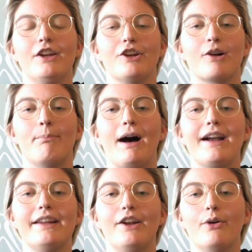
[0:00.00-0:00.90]
Your
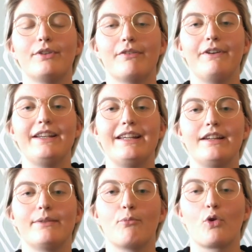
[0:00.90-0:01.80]
body knows if it
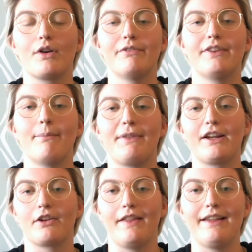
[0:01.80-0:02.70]
needs more of something
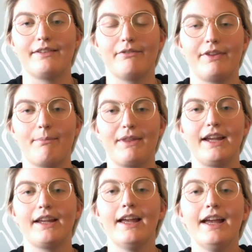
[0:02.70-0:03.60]
or less of something.